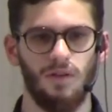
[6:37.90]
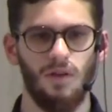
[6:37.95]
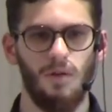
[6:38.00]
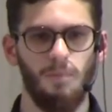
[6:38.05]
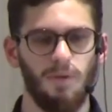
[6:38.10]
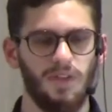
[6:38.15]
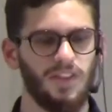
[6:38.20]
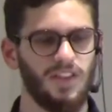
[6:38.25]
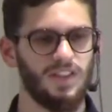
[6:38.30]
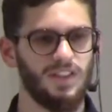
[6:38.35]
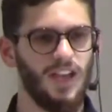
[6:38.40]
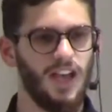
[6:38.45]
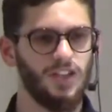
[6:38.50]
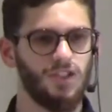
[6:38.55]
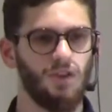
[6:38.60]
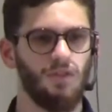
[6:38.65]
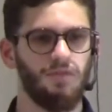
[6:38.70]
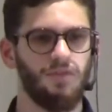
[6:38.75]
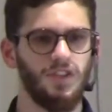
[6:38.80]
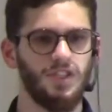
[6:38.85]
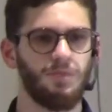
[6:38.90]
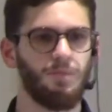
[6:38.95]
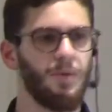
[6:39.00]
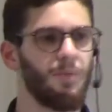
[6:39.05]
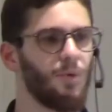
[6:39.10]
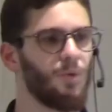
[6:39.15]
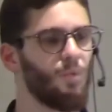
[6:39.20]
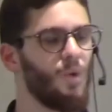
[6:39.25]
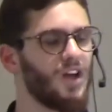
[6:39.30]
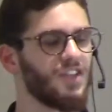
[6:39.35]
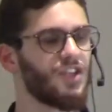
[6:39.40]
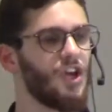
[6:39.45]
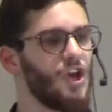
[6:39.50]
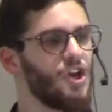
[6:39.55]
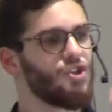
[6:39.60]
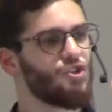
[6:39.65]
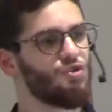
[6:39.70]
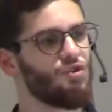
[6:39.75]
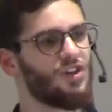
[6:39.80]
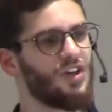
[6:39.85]
But the task of these people was
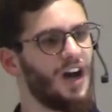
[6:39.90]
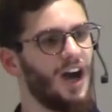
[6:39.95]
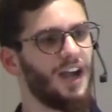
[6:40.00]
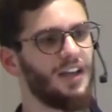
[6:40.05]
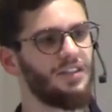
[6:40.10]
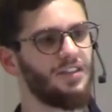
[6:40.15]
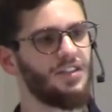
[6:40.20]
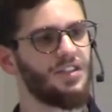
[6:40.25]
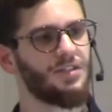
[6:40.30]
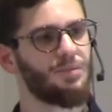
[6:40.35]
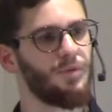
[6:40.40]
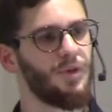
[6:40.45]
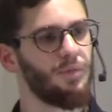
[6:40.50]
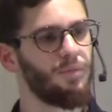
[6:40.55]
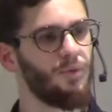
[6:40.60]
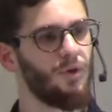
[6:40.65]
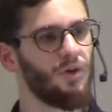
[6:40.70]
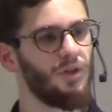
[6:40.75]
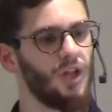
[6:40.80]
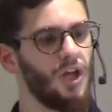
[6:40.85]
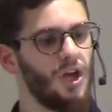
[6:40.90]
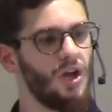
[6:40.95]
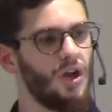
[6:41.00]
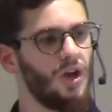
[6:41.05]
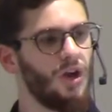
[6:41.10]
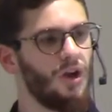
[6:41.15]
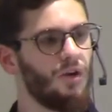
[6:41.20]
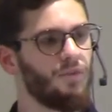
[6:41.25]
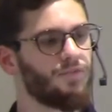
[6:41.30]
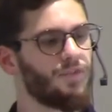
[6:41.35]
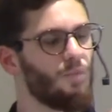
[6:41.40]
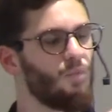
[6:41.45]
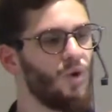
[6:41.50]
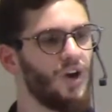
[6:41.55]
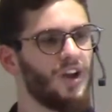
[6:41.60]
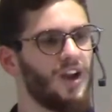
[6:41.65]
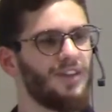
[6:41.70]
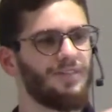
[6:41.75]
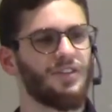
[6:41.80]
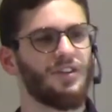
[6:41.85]
to guide these people from
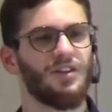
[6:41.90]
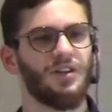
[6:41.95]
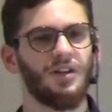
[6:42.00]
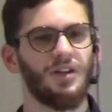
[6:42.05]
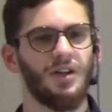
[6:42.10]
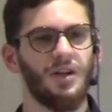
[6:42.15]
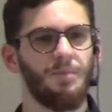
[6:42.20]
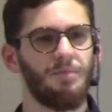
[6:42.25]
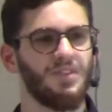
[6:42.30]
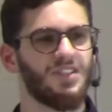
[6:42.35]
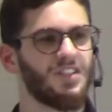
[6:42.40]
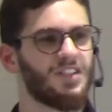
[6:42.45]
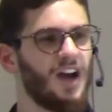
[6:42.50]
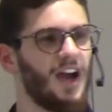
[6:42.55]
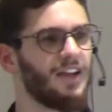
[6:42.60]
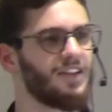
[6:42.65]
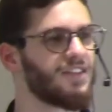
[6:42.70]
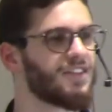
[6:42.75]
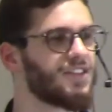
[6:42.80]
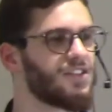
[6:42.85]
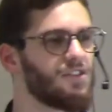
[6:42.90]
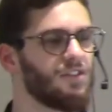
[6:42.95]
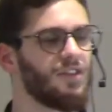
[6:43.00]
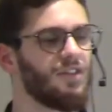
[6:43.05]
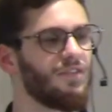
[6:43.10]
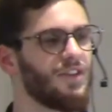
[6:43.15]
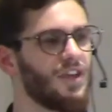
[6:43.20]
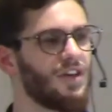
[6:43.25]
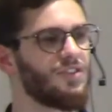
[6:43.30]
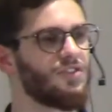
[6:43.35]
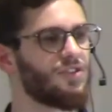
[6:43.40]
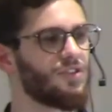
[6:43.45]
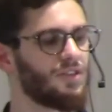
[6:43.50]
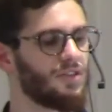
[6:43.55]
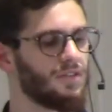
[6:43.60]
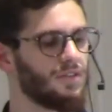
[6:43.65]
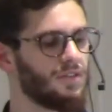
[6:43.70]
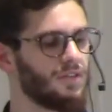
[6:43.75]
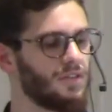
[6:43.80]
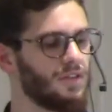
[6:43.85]
whatever misguidance they're living under.
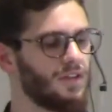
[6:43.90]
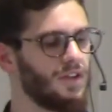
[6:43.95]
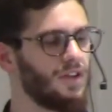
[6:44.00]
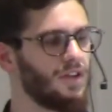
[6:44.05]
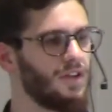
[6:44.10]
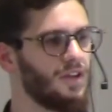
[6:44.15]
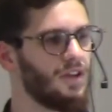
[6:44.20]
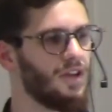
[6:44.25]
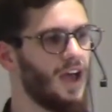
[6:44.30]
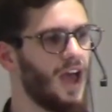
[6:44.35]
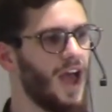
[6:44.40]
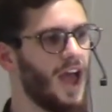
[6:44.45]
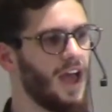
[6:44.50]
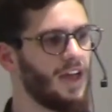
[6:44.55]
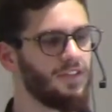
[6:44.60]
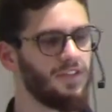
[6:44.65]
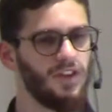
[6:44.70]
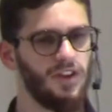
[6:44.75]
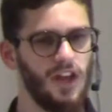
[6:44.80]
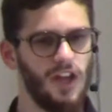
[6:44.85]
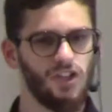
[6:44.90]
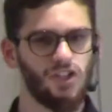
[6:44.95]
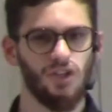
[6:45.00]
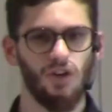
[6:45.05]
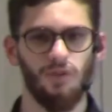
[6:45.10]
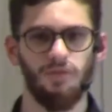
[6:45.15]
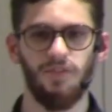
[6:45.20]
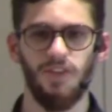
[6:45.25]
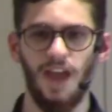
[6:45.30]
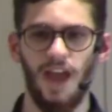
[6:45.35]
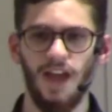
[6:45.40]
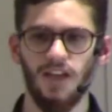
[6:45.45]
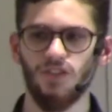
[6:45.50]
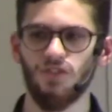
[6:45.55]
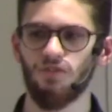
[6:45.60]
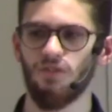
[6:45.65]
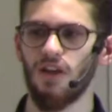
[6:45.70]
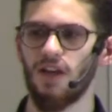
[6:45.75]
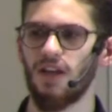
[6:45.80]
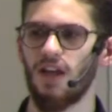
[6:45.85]
And the nation of the
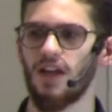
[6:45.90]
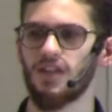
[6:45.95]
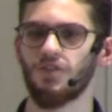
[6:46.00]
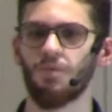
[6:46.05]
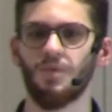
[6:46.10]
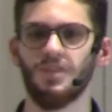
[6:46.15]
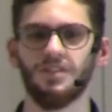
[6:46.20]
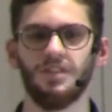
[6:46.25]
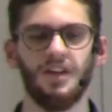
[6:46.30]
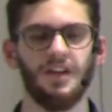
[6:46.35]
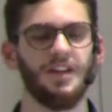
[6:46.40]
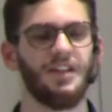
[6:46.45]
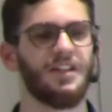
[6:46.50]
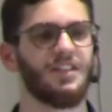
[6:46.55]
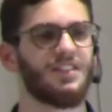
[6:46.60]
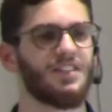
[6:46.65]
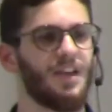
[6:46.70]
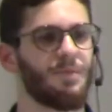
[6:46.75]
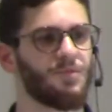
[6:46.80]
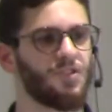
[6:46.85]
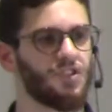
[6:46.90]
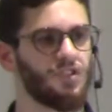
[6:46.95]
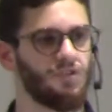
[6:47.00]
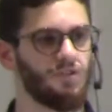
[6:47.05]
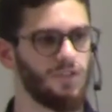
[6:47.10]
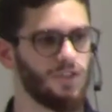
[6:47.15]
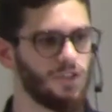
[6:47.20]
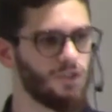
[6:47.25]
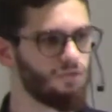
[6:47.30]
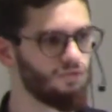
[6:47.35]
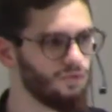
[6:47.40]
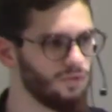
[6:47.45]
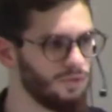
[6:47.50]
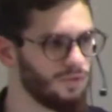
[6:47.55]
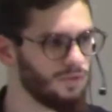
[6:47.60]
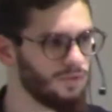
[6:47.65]
Israelites was not an exception to this rule.